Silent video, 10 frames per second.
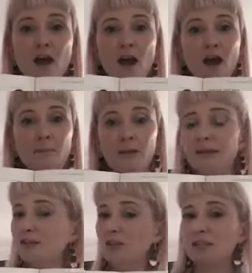
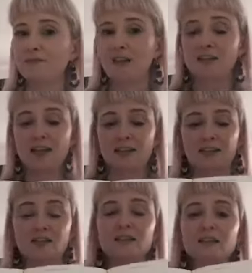It's just
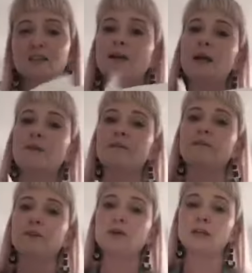fantastic. This is a great one
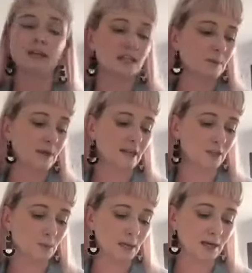for newly
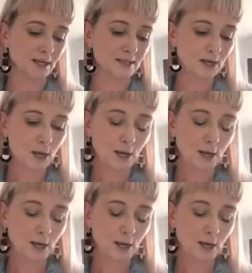independent readers.